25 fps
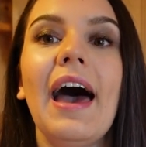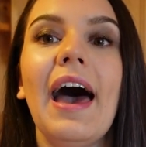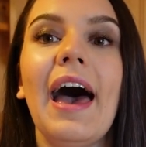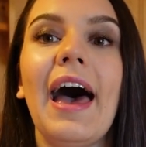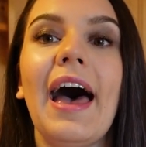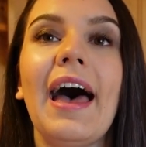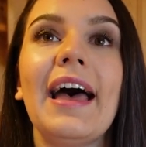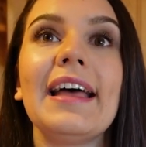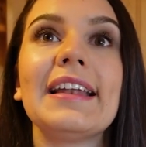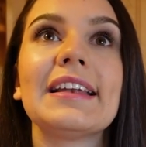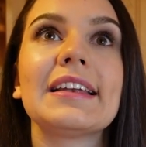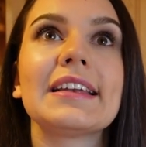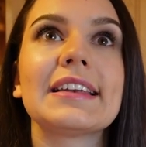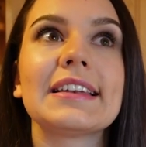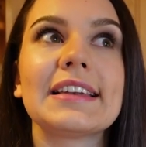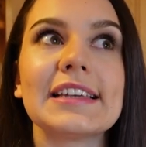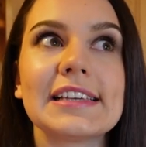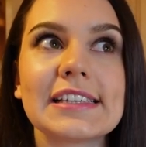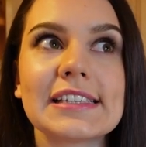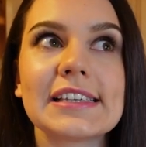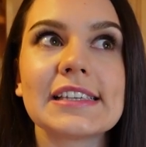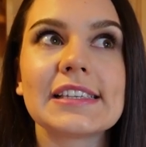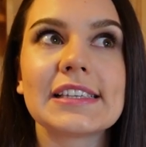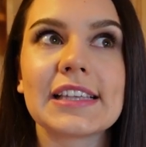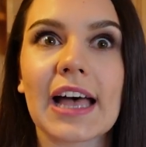and
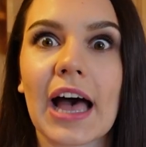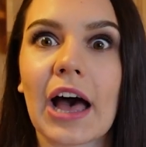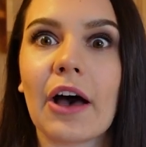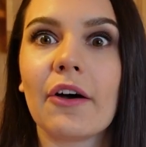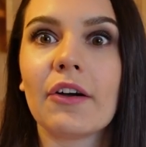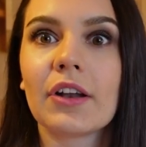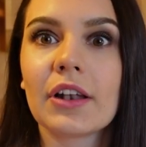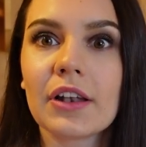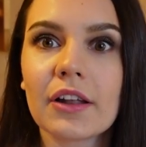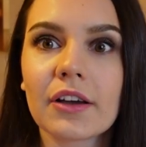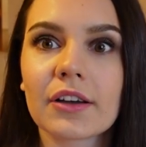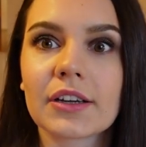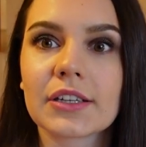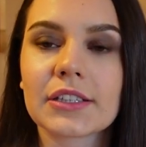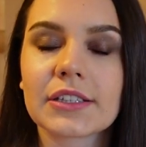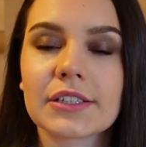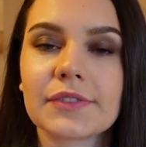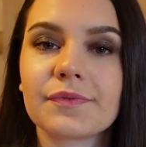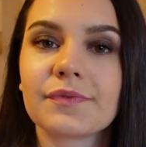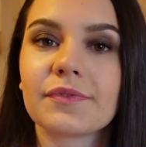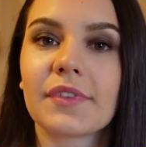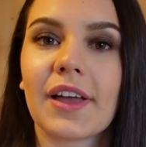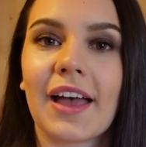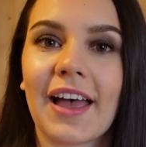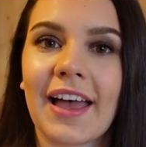this is how it looked
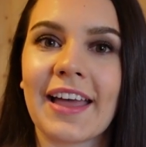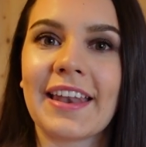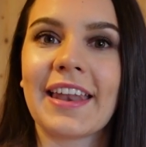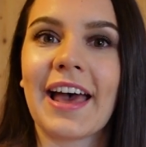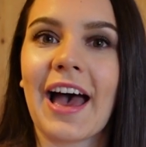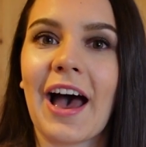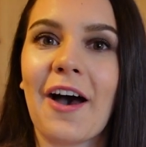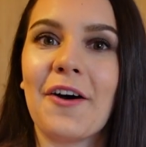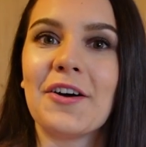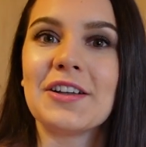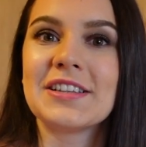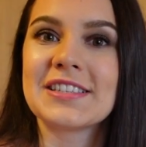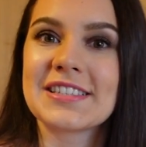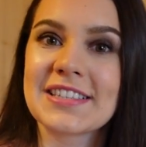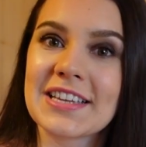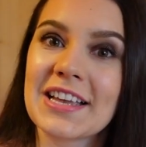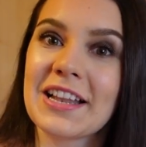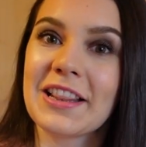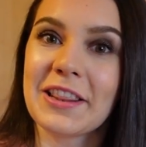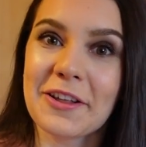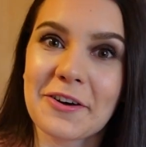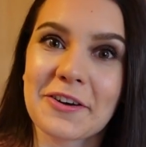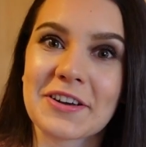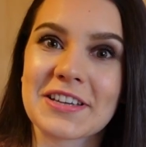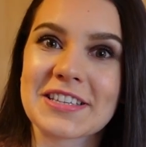and how it
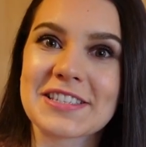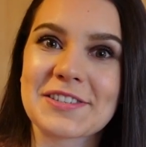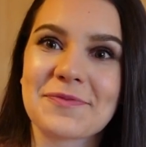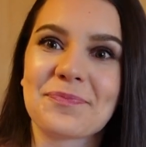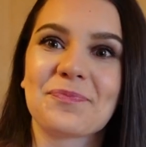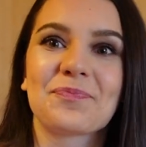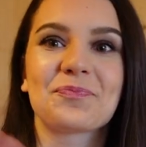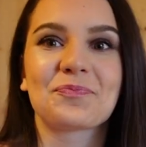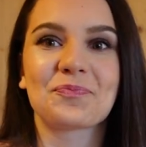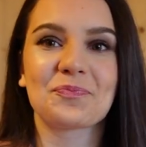still looks.